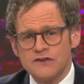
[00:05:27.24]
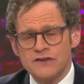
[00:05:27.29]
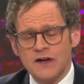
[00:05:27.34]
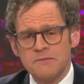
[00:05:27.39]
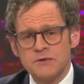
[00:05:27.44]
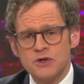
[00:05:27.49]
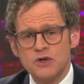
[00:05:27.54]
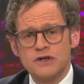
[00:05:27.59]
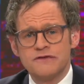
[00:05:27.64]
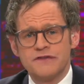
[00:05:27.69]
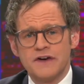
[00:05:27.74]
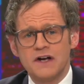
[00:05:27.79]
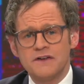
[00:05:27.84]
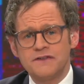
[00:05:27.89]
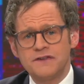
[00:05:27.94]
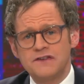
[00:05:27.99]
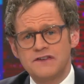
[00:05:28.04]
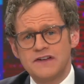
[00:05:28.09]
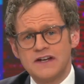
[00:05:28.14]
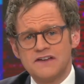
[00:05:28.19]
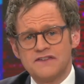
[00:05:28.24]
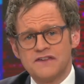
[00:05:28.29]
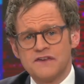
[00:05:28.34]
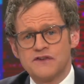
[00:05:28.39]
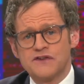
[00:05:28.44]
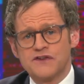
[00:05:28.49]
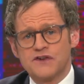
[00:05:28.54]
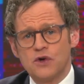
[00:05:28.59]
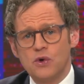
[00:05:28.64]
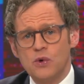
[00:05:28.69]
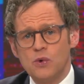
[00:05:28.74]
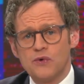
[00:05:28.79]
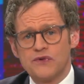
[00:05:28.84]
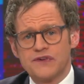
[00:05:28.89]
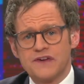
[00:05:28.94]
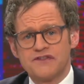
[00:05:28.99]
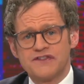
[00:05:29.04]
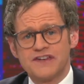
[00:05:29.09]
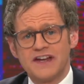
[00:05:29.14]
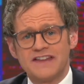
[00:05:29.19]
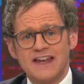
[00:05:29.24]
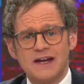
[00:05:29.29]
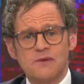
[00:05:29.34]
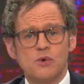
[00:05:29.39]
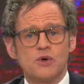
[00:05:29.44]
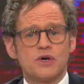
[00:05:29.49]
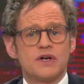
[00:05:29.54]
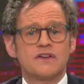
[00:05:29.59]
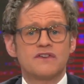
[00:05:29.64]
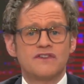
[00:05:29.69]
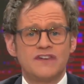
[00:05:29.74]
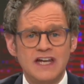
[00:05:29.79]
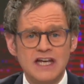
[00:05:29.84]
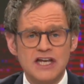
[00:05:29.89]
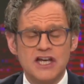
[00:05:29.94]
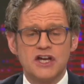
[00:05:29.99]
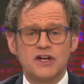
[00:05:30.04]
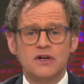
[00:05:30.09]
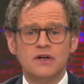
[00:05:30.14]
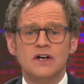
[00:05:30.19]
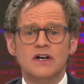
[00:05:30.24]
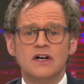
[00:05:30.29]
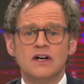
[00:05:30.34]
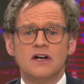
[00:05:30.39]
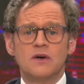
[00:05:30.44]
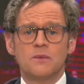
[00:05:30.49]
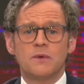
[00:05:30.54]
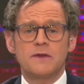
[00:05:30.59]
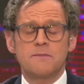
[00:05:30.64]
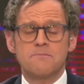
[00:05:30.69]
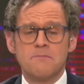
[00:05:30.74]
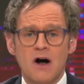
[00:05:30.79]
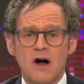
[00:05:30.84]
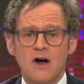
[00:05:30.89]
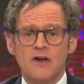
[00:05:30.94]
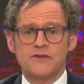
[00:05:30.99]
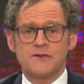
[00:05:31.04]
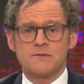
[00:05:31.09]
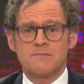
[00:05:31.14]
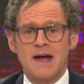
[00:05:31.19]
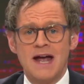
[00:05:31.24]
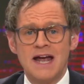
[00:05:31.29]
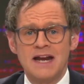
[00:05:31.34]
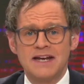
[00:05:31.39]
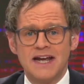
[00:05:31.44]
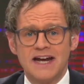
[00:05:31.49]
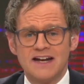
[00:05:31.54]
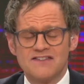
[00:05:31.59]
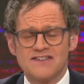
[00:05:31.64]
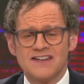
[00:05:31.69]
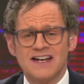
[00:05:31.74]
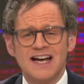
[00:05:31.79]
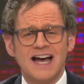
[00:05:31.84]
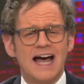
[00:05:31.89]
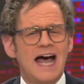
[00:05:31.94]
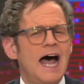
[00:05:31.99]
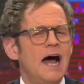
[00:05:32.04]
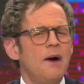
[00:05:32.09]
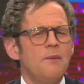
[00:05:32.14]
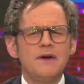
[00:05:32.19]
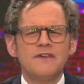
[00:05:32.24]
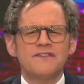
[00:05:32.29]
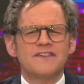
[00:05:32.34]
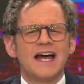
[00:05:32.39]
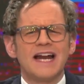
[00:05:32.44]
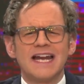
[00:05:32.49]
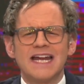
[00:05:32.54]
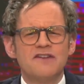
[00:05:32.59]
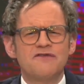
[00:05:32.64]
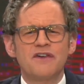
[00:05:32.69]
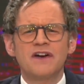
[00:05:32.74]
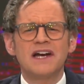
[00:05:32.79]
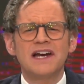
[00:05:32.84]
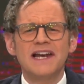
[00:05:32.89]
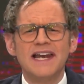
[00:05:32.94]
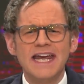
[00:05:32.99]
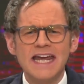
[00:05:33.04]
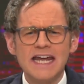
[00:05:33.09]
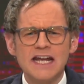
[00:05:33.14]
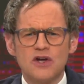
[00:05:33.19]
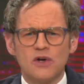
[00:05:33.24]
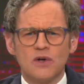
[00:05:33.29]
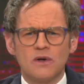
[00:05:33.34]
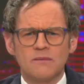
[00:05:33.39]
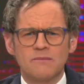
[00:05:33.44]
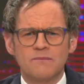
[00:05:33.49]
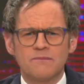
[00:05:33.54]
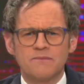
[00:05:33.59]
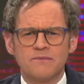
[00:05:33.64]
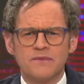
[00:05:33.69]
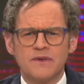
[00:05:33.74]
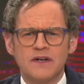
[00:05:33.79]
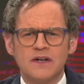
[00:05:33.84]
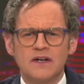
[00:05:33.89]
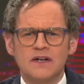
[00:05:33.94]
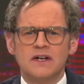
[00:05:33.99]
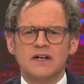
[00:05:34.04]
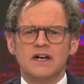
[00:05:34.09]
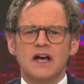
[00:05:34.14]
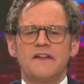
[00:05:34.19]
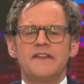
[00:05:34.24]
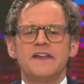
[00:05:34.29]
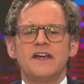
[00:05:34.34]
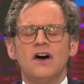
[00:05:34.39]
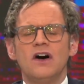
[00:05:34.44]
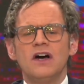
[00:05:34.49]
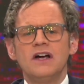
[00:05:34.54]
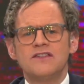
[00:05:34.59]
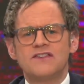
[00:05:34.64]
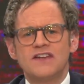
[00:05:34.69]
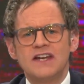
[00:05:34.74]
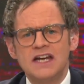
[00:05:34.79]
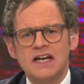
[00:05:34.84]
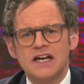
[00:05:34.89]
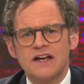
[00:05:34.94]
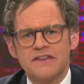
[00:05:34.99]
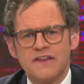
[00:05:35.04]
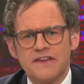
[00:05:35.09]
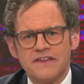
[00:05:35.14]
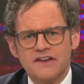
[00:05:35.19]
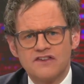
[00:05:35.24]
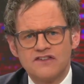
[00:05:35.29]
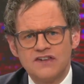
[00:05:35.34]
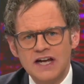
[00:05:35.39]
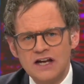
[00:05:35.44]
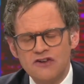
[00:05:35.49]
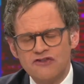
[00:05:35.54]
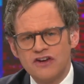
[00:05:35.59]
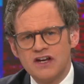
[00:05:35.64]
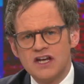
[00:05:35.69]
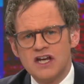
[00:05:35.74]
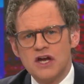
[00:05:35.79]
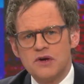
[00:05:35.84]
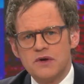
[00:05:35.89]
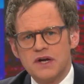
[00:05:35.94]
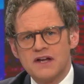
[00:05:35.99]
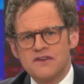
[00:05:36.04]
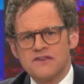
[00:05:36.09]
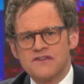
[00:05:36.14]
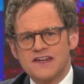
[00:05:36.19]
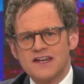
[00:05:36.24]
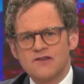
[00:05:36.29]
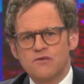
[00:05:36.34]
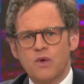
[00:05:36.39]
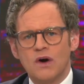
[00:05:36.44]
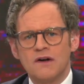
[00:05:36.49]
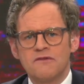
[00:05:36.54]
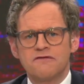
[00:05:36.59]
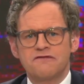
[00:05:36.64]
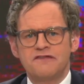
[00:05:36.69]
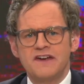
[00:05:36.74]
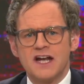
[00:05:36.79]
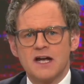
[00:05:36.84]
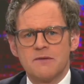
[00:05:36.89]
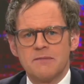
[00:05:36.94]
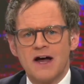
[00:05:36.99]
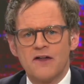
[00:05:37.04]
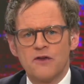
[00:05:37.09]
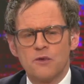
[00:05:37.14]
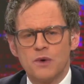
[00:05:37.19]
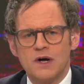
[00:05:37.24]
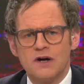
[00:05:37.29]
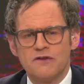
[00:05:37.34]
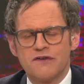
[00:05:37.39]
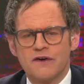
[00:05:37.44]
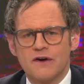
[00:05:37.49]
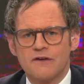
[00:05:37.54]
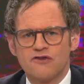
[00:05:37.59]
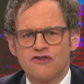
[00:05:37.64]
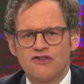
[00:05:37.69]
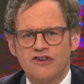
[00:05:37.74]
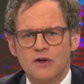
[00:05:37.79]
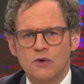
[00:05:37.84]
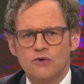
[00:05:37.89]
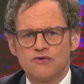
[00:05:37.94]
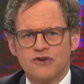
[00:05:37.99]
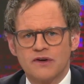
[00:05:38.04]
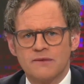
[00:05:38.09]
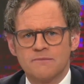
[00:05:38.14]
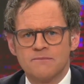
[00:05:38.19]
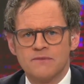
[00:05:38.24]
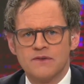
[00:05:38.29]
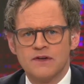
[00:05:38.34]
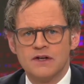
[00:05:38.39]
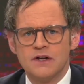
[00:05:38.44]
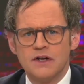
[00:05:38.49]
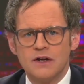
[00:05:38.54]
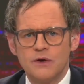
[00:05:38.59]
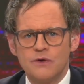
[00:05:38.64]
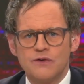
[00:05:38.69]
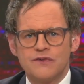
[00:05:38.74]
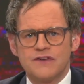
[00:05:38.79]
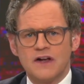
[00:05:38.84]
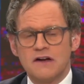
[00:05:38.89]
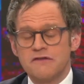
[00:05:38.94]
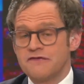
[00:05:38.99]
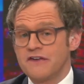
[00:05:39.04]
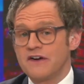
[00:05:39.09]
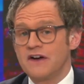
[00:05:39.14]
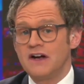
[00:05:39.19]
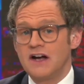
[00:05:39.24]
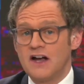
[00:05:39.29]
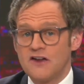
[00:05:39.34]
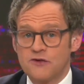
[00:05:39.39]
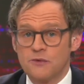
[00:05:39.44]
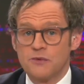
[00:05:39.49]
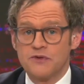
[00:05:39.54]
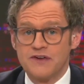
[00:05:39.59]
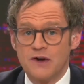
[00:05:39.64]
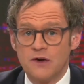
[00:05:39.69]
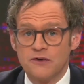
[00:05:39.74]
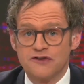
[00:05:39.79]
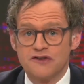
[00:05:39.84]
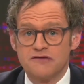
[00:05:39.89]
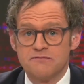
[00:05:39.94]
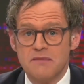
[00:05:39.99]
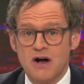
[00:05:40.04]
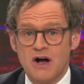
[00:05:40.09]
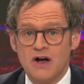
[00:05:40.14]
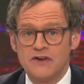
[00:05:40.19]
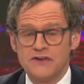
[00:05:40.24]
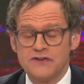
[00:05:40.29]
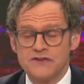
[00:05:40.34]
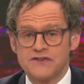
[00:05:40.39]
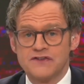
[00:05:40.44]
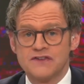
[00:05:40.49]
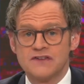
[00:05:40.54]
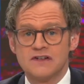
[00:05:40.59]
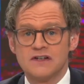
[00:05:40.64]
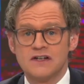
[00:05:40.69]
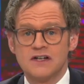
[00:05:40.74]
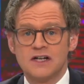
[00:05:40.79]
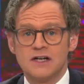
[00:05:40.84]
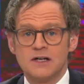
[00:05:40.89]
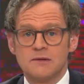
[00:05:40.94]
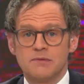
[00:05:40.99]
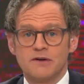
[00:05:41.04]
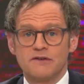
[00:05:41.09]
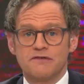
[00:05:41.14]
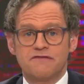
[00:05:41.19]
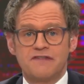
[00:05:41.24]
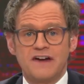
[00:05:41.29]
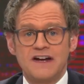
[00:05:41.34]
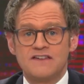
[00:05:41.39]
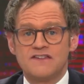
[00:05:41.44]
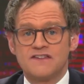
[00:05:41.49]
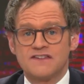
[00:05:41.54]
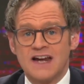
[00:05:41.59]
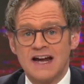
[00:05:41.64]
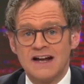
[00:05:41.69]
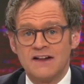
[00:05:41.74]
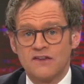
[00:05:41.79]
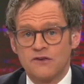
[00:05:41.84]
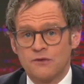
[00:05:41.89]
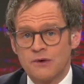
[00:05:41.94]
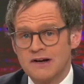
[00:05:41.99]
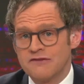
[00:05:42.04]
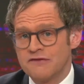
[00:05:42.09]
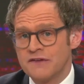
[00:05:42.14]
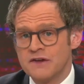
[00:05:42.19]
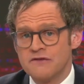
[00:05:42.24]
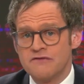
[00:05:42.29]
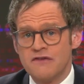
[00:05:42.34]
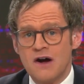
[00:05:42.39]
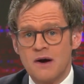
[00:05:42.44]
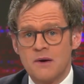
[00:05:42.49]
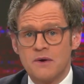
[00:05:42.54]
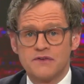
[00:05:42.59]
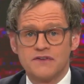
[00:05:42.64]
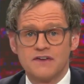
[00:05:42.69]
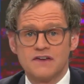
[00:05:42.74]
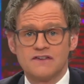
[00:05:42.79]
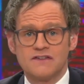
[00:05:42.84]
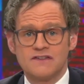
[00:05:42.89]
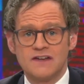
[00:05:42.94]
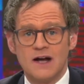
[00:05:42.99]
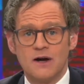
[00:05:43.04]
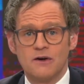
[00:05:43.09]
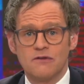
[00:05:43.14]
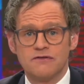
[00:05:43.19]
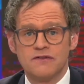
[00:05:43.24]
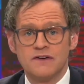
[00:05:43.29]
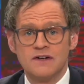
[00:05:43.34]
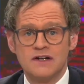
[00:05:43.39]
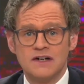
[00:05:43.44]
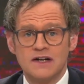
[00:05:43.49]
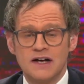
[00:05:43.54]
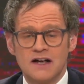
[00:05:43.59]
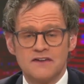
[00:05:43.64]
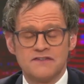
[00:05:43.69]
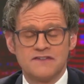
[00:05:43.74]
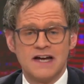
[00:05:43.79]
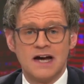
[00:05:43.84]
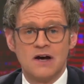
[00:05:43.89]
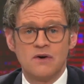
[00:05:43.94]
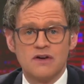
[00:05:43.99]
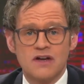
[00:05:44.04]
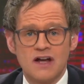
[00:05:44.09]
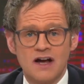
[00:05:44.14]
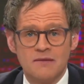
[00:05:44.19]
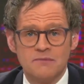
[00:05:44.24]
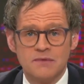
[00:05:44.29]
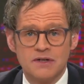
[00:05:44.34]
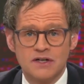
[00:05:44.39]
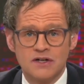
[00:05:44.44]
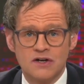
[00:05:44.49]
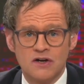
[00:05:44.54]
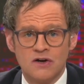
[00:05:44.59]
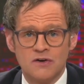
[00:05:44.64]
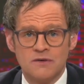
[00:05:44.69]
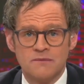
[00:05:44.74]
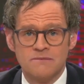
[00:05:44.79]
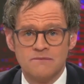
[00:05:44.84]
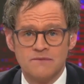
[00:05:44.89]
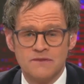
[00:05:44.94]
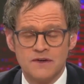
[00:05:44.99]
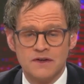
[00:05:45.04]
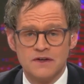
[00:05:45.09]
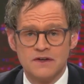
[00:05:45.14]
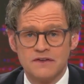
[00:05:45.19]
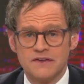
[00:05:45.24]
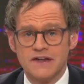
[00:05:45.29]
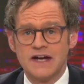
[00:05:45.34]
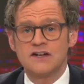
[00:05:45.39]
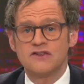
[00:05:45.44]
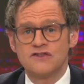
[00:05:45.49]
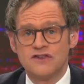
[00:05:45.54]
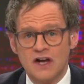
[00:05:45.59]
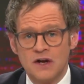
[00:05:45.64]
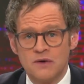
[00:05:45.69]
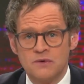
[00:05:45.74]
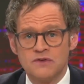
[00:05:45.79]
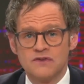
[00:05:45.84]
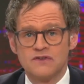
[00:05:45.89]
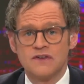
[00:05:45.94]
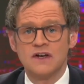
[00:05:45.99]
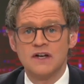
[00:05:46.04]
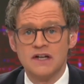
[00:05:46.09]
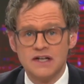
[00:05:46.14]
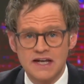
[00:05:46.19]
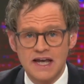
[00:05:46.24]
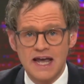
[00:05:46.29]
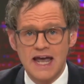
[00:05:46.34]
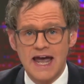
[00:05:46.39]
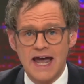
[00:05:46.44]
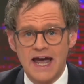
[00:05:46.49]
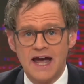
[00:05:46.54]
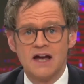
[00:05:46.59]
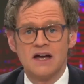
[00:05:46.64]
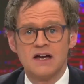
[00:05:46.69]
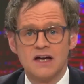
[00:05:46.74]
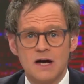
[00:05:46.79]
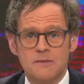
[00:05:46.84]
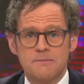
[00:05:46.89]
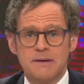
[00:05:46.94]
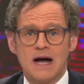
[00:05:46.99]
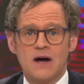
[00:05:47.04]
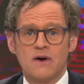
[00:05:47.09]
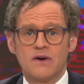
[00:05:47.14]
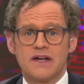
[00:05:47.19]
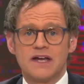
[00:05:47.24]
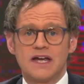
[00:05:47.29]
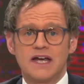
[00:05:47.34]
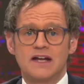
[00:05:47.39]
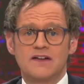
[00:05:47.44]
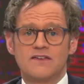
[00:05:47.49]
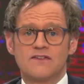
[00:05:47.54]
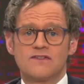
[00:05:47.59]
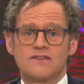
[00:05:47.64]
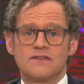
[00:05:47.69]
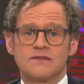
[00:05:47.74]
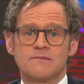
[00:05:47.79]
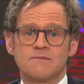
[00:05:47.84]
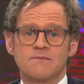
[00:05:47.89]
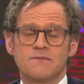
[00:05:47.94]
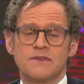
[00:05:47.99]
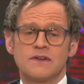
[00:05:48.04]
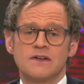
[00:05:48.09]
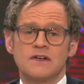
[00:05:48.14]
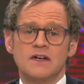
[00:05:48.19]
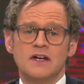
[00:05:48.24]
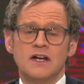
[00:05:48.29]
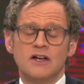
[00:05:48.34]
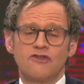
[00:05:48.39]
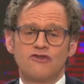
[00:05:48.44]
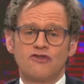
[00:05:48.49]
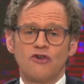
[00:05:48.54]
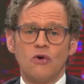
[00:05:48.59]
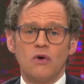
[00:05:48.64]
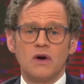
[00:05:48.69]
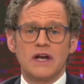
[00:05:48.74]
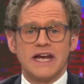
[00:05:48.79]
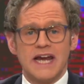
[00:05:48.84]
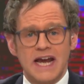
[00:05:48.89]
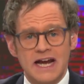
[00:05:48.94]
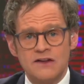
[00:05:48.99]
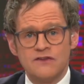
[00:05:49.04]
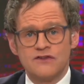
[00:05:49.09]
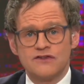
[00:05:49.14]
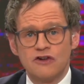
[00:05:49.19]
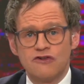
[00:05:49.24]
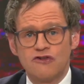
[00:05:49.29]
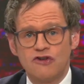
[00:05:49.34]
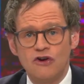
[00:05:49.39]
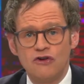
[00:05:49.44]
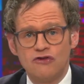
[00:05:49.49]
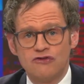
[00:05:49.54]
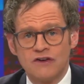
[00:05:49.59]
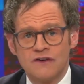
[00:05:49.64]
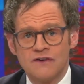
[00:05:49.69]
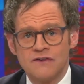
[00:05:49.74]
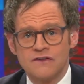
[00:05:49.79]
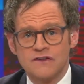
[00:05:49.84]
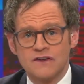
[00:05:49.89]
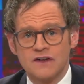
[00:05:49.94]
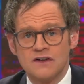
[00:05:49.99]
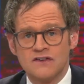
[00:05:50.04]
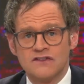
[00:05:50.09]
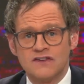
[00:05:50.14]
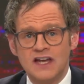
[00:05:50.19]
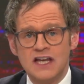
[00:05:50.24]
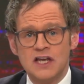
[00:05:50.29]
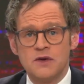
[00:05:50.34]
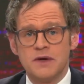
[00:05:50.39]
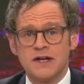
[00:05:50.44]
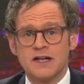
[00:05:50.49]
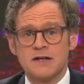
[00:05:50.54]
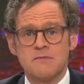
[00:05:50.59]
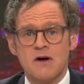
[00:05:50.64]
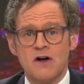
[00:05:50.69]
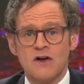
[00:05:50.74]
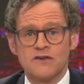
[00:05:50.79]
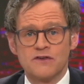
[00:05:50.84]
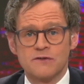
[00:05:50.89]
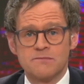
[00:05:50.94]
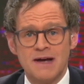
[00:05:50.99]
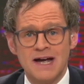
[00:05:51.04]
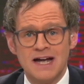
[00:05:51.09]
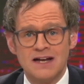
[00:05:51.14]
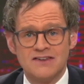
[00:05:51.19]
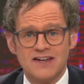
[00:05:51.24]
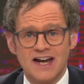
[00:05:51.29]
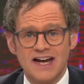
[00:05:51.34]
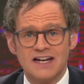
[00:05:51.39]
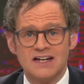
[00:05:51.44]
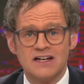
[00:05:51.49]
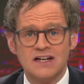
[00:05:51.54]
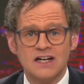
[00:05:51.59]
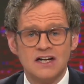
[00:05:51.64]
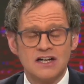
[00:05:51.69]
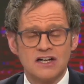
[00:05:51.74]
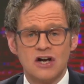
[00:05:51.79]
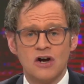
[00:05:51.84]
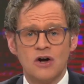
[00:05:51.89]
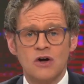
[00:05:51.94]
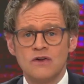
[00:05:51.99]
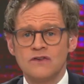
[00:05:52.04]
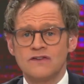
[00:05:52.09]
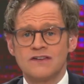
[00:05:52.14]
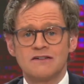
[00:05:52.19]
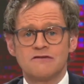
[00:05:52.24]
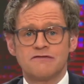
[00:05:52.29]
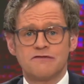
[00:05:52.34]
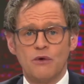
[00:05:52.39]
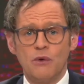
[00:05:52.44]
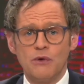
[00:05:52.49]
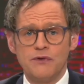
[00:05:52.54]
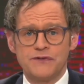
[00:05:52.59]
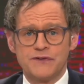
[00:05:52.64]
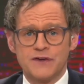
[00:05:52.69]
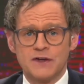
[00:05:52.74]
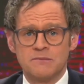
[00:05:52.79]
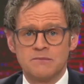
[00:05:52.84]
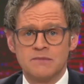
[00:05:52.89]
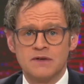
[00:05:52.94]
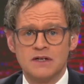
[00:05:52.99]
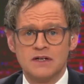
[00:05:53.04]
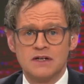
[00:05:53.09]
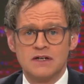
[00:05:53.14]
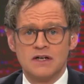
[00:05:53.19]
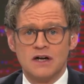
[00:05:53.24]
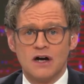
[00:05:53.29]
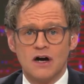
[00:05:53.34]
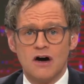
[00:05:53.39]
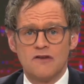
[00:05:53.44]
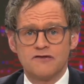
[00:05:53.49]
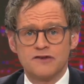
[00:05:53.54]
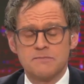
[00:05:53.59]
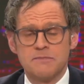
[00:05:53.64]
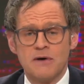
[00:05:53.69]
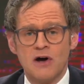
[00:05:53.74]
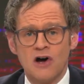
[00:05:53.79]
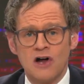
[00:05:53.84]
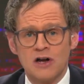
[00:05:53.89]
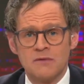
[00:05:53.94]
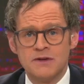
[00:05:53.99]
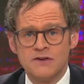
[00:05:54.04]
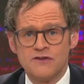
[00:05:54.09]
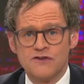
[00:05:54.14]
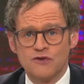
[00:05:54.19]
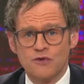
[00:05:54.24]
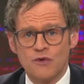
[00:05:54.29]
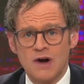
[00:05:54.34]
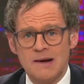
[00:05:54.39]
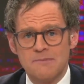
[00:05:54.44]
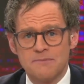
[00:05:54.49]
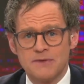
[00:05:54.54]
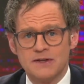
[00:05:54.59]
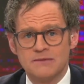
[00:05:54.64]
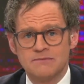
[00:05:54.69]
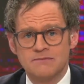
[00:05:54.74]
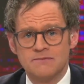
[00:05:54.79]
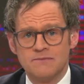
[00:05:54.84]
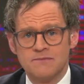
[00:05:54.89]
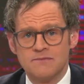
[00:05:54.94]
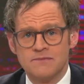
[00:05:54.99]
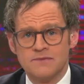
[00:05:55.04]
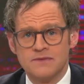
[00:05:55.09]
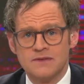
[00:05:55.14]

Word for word: Some universities and schools have said they will continue with mask mandates. How is that even legal? And the idea that the teaching unions give one figure about the welfare of children who suffer as a result of masks but face scant threat from the virus itself has now come and gone. They don't care about kids. Surely institutions continuing the mask mandate can't enforce them after Parliament scrapped them.